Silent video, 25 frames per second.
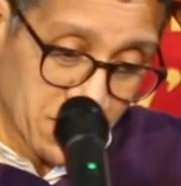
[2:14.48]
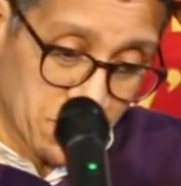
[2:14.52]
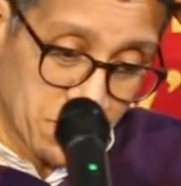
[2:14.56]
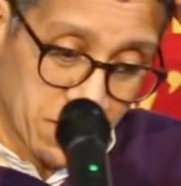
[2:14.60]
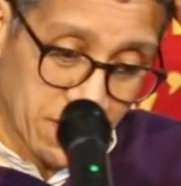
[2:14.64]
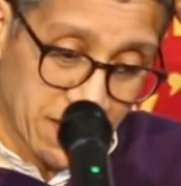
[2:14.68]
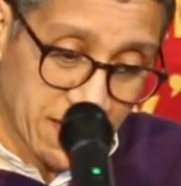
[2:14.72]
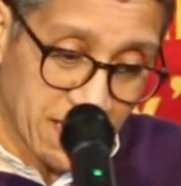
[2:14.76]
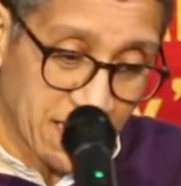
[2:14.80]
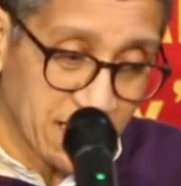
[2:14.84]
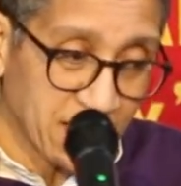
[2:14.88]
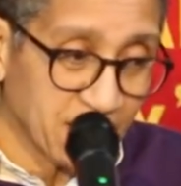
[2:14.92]
the
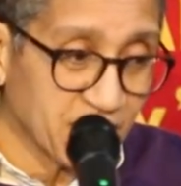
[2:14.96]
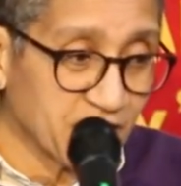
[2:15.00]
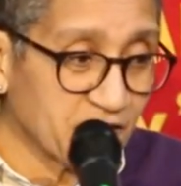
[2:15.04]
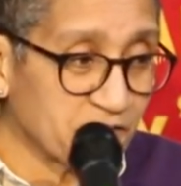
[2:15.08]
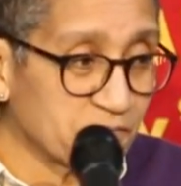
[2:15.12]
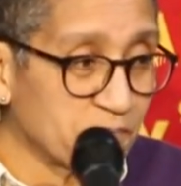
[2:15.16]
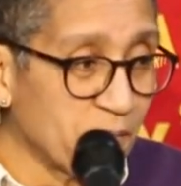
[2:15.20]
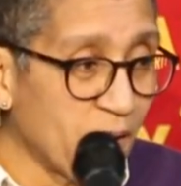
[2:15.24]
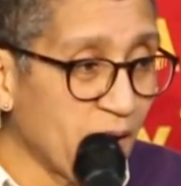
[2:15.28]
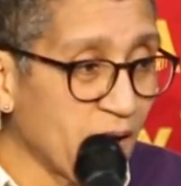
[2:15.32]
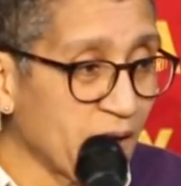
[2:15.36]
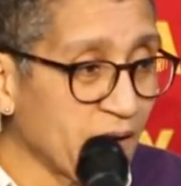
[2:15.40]
beginning
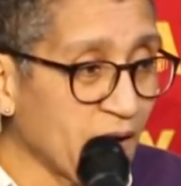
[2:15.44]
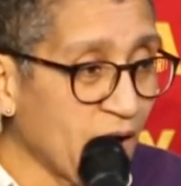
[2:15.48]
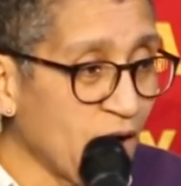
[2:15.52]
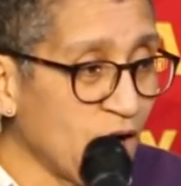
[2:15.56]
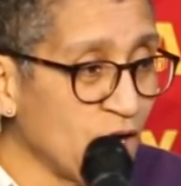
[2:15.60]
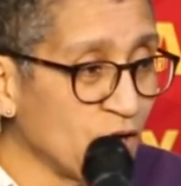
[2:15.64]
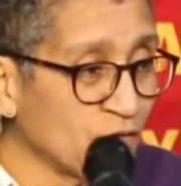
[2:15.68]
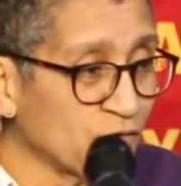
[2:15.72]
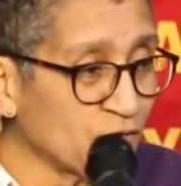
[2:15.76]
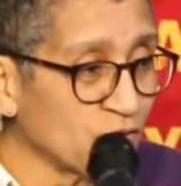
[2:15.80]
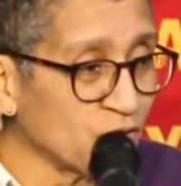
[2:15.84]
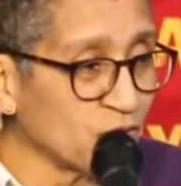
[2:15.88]
of my
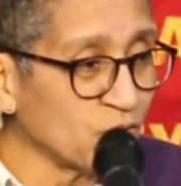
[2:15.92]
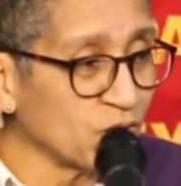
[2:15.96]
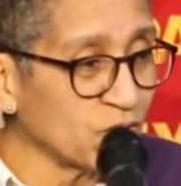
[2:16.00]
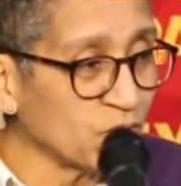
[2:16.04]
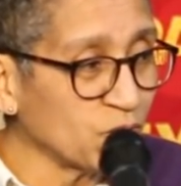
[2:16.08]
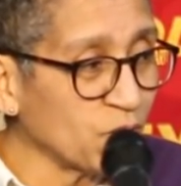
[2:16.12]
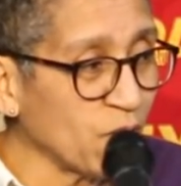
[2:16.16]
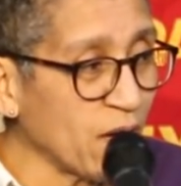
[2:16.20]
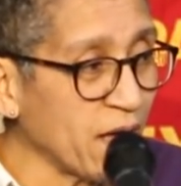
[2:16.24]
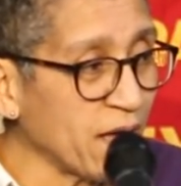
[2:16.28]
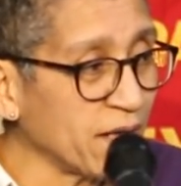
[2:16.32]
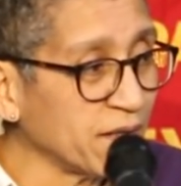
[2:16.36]

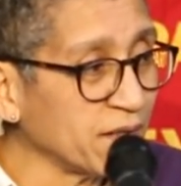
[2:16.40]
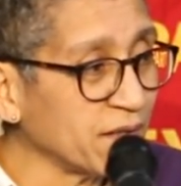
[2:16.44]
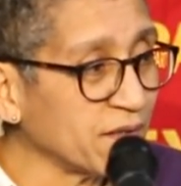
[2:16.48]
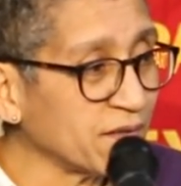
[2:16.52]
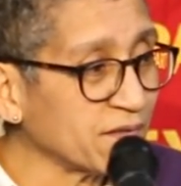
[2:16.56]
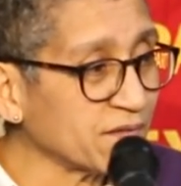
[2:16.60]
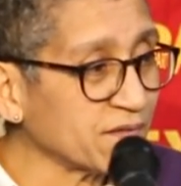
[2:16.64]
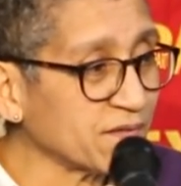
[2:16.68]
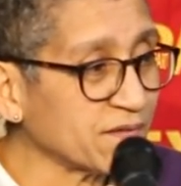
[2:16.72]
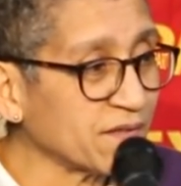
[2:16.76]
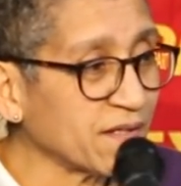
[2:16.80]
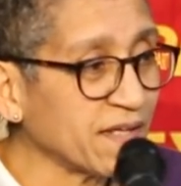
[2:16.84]
overall
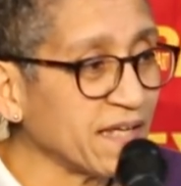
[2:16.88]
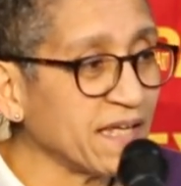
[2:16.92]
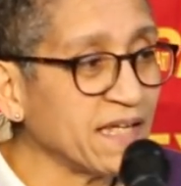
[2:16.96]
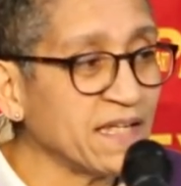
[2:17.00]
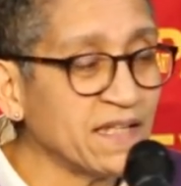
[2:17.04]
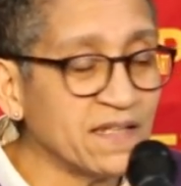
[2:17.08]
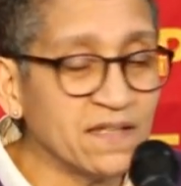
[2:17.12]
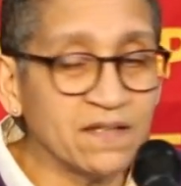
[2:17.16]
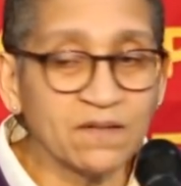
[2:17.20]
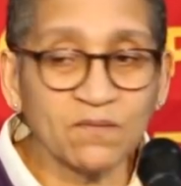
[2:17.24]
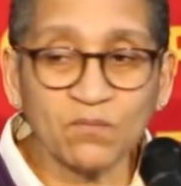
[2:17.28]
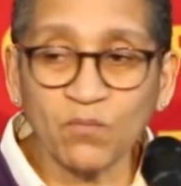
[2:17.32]
awareness
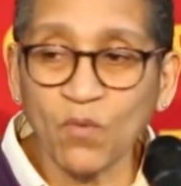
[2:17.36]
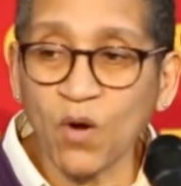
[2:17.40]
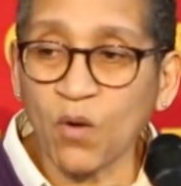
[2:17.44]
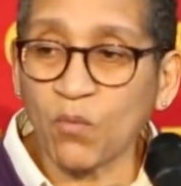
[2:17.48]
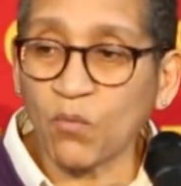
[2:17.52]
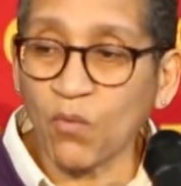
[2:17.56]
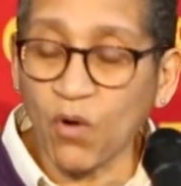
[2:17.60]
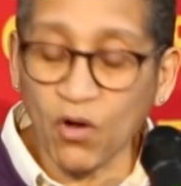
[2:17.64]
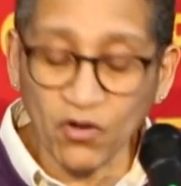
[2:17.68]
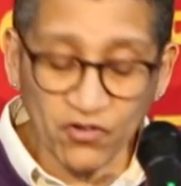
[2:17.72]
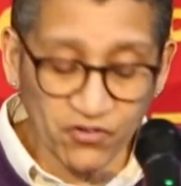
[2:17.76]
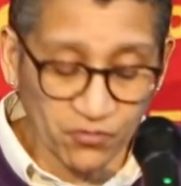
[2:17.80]
in
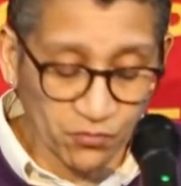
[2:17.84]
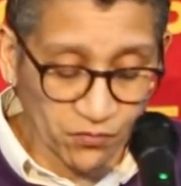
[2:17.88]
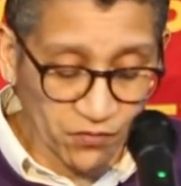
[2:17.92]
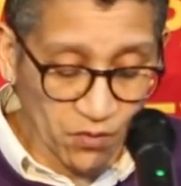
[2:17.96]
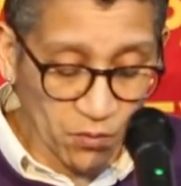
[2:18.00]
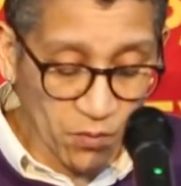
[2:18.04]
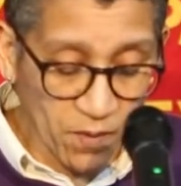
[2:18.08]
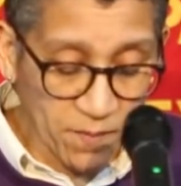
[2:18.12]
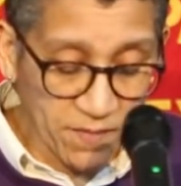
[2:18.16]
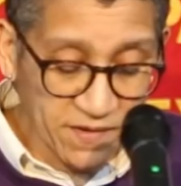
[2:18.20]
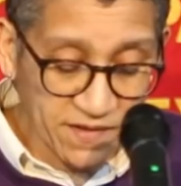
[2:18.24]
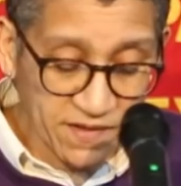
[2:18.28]
what was
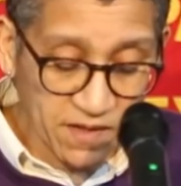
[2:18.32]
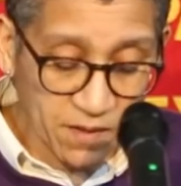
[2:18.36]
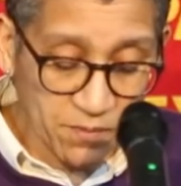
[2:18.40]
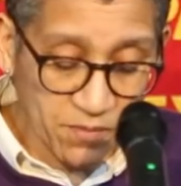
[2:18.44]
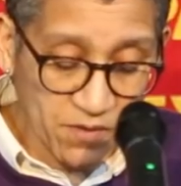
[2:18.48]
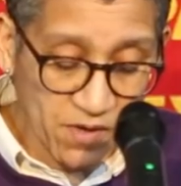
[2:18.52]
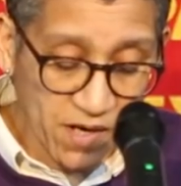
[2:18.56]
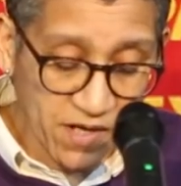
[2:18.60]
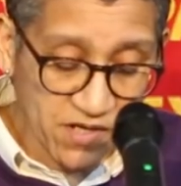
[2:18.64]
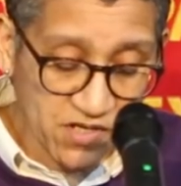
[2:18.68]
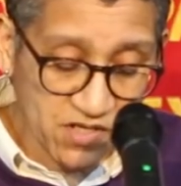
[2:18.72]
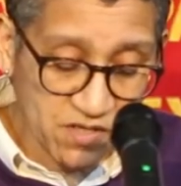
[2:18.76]
the women's
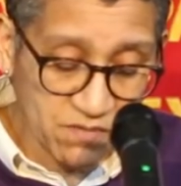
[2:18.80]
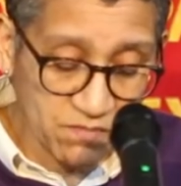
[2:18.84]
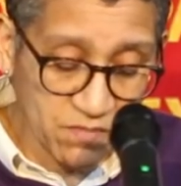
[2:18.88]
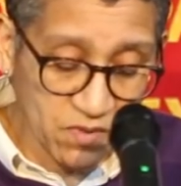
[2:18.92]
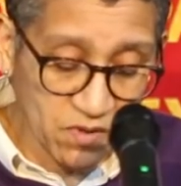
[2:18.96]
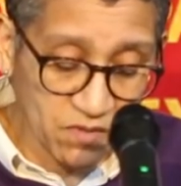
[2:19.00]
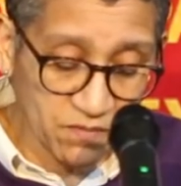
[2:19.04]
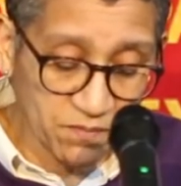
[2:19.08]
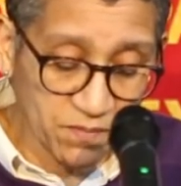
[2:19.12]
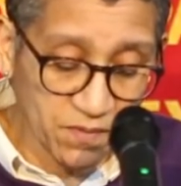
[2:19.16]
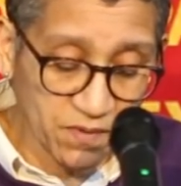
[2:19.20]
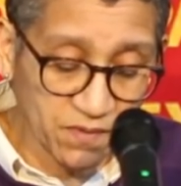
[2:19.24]
liberation
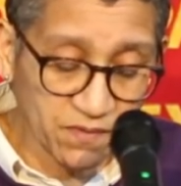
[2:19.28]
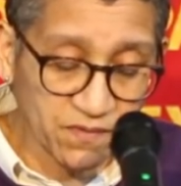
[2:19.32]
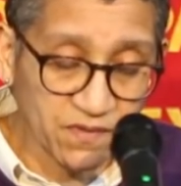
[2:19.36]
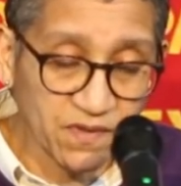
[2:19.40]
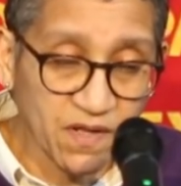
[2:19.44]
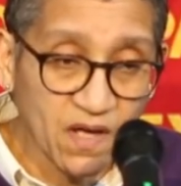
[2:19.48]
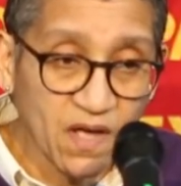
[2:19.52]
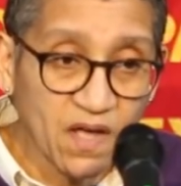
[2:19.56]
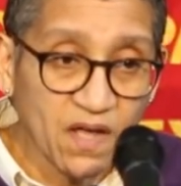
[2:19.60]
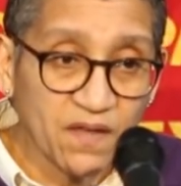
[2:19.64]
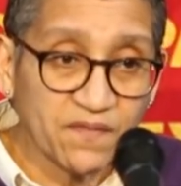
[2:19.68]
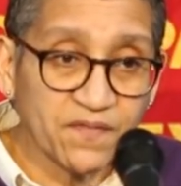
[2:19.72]

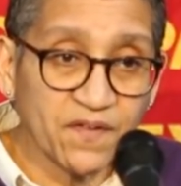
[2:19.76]
movement,